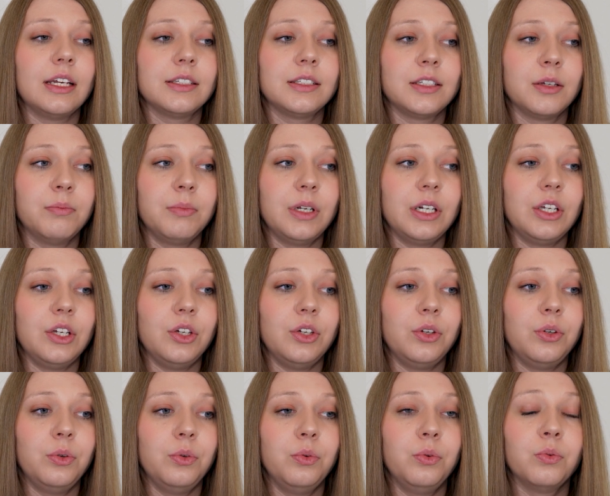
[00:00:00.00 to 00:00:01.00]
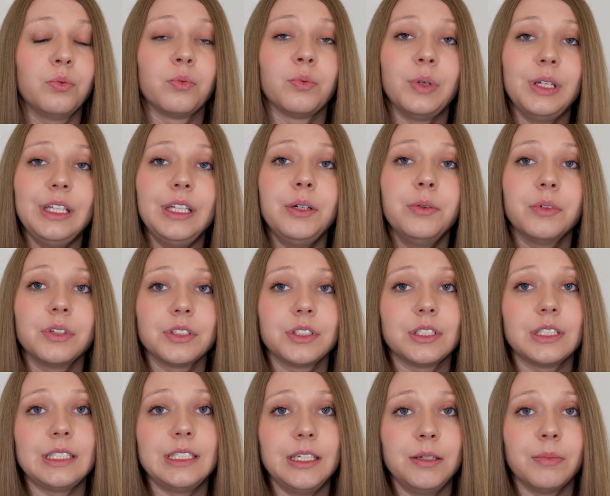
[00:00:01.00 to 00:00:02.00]
as somebody who really wants
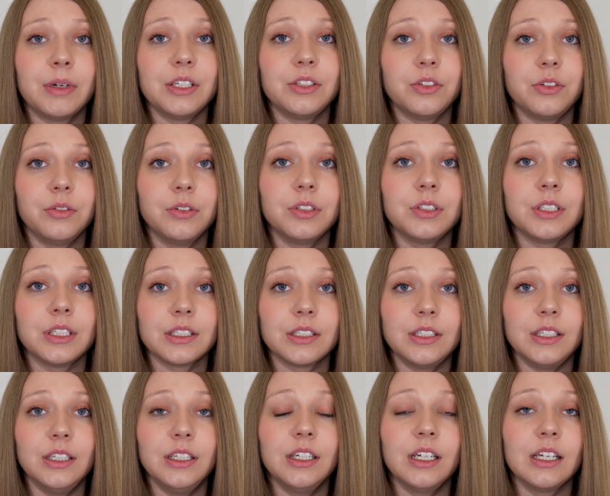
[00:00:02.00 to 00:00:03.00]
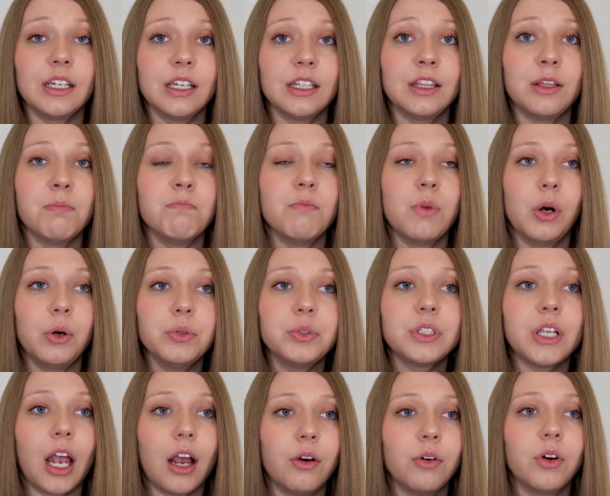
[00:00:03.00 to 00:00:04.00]
to see my students succeed and get the
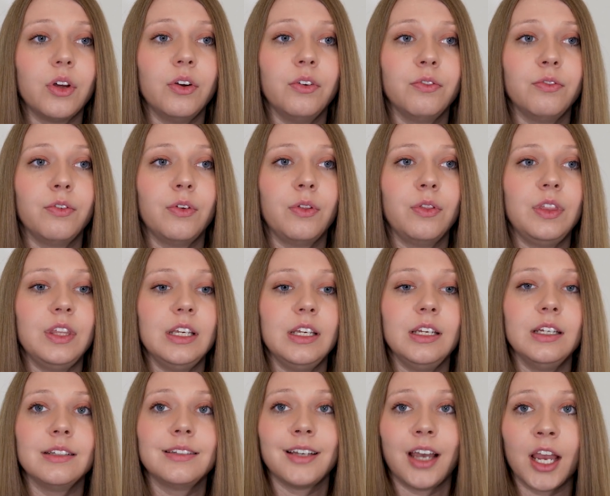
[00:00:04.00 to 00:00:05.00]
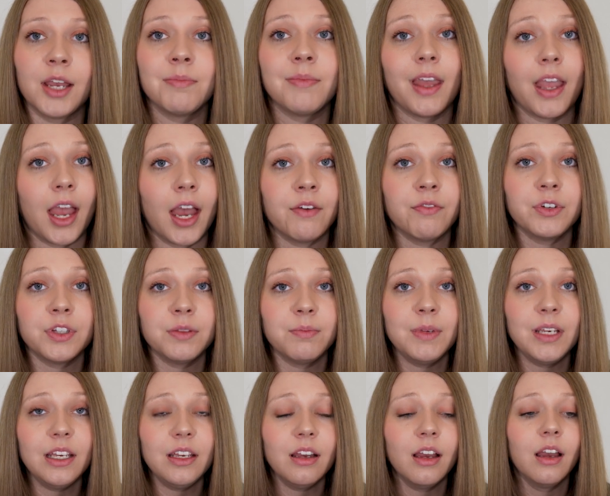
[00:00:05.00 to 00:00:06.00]
most out of the time they have with
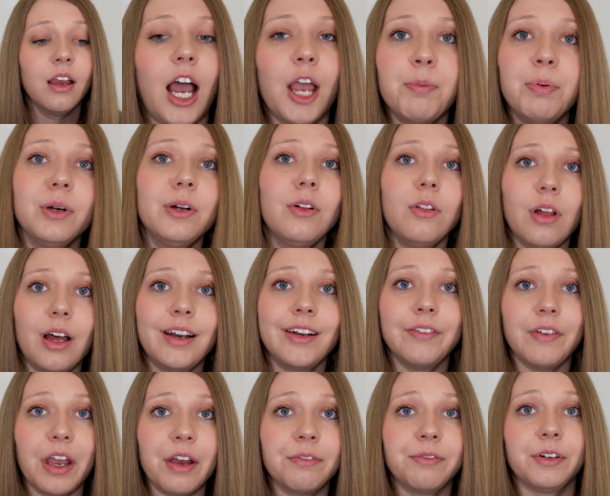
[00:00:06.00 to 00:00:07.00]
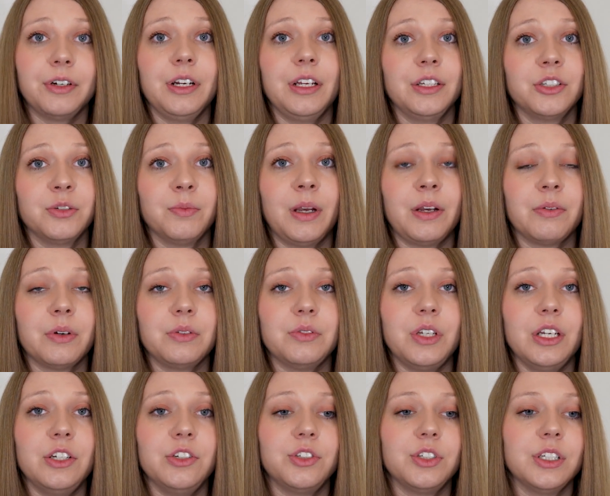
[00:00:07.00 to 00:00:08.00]
me, I put a lot of effort into my
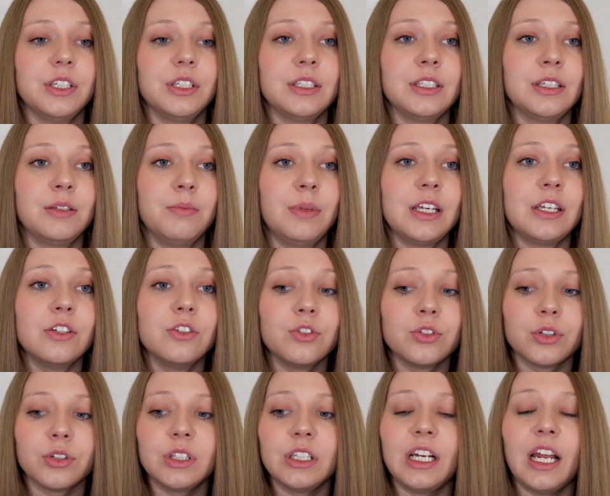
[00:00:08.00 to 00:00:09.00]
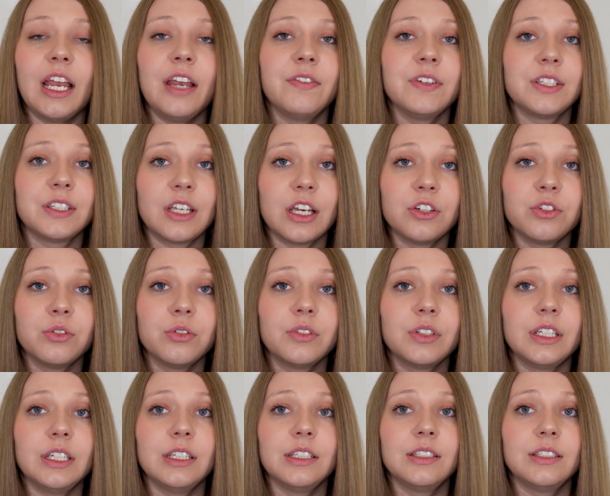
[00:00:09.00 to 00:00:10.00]
rotations and making sure that I have a schedule
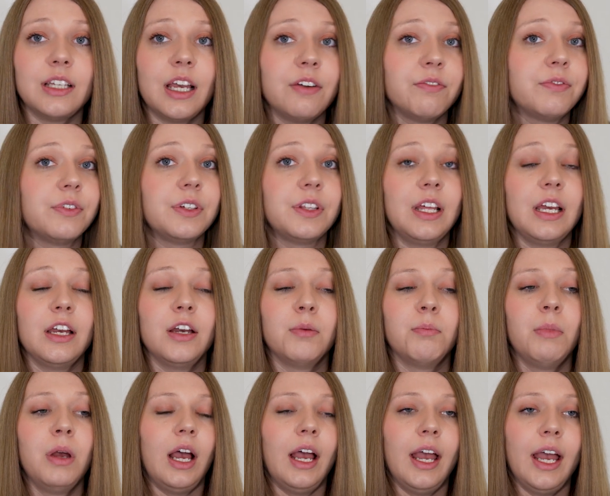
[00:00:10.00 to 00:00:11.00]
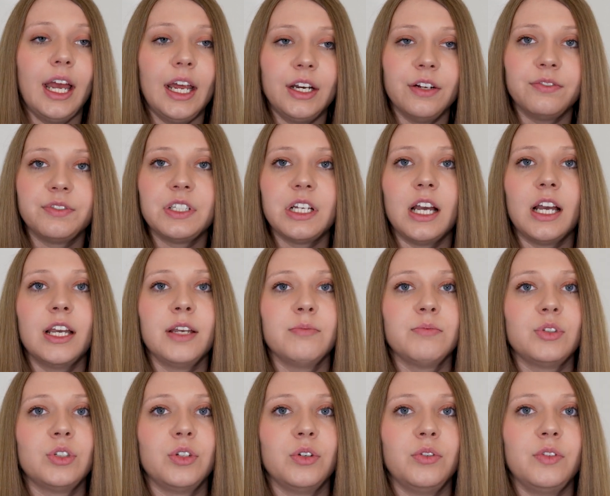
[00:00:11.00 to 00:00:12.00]
that is set for them ahead of
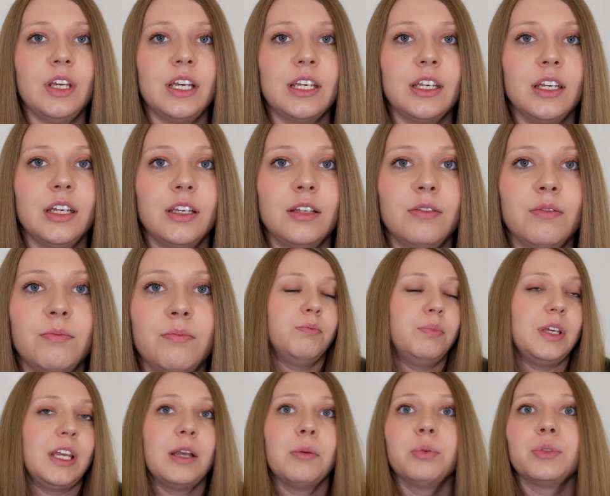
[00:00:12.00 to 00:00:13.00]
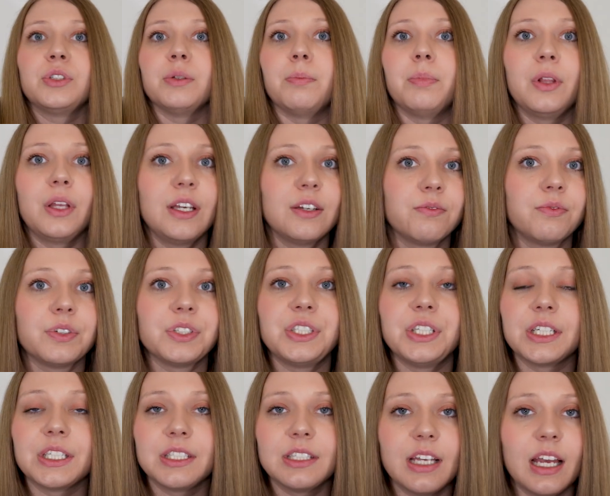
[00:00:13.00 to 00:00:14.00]
time so they can be able to plan for
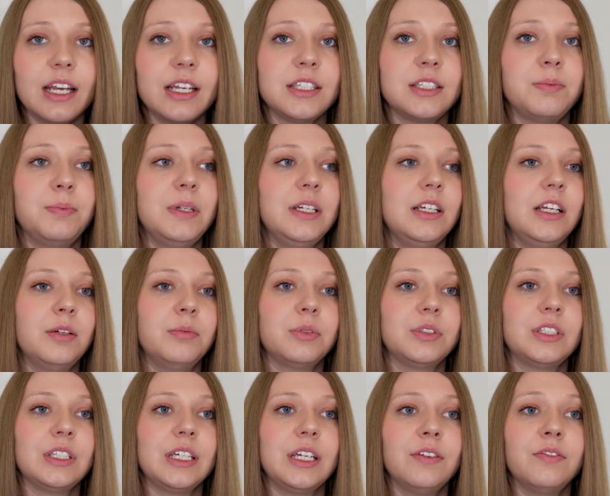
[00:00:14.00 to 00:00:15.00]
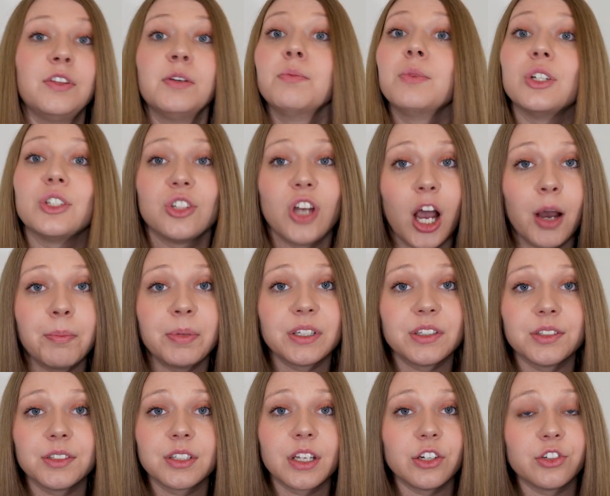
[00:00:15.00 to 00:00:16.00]
success, being able to give them good topic
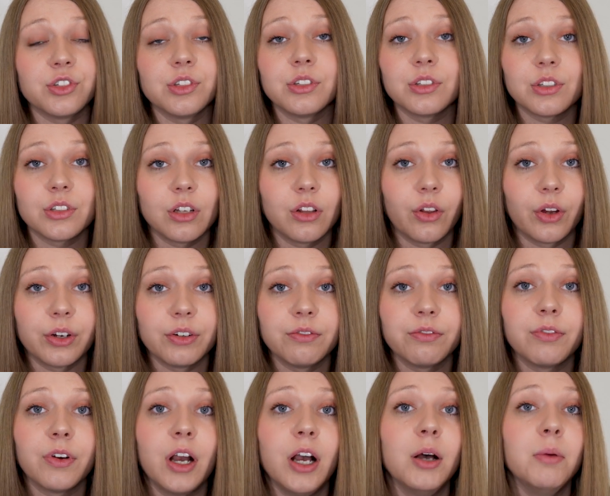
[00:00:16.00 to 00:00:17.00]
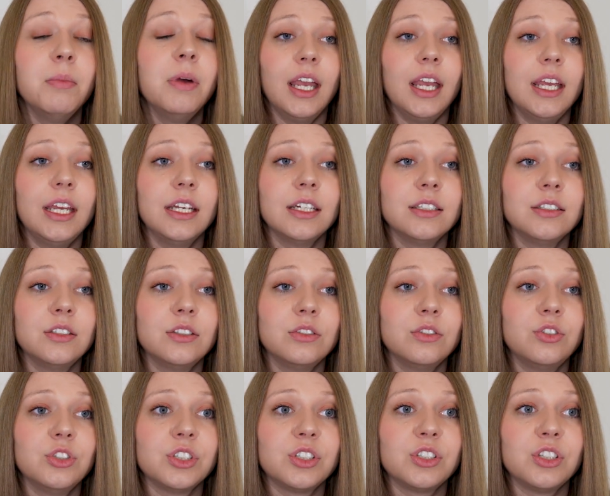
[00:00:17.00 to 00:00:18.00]
discussions to learn from, and
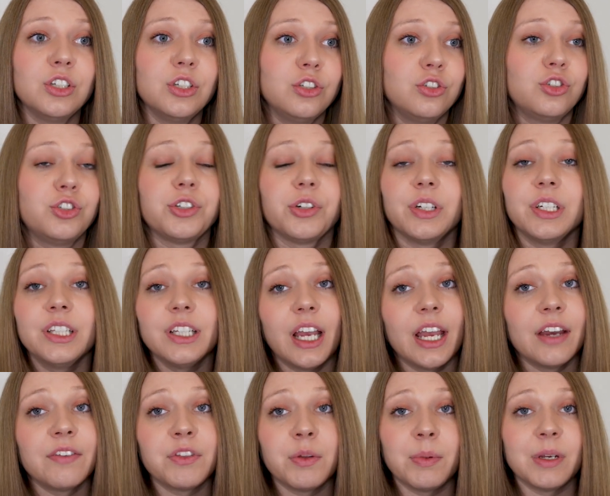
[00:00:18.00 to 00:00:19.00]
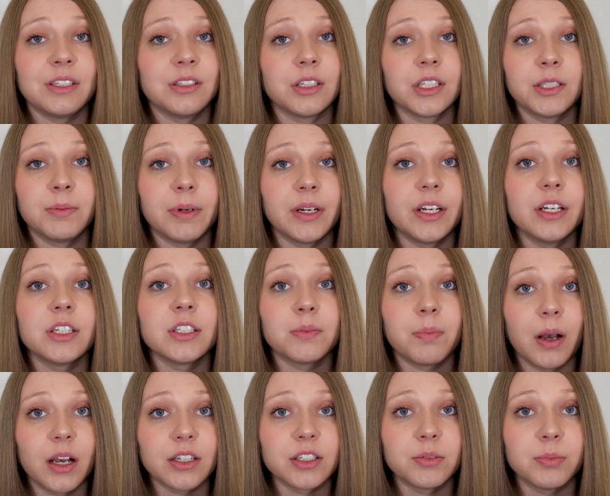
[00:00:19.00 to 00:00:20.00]
just ensuring they have the best experience
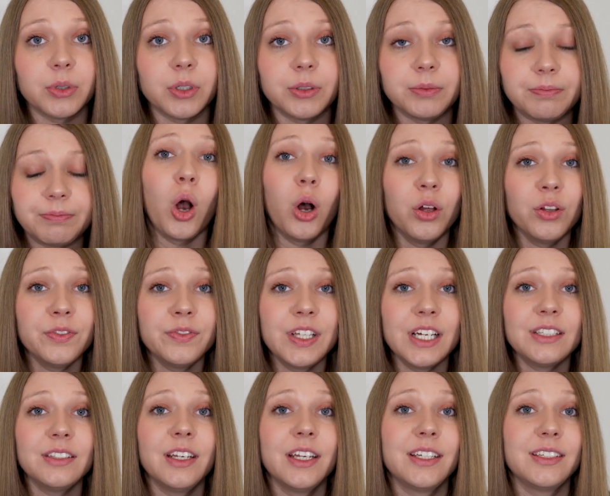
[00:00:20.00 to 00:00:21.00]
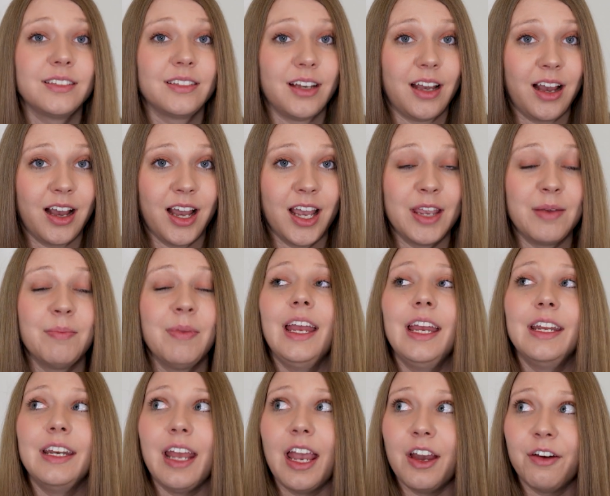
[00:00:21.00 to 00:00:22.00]
possible. All of that takes time
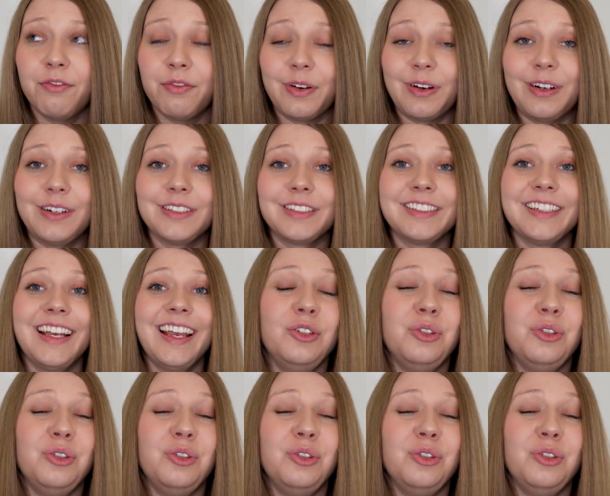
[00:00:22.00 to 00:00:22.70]
and effort.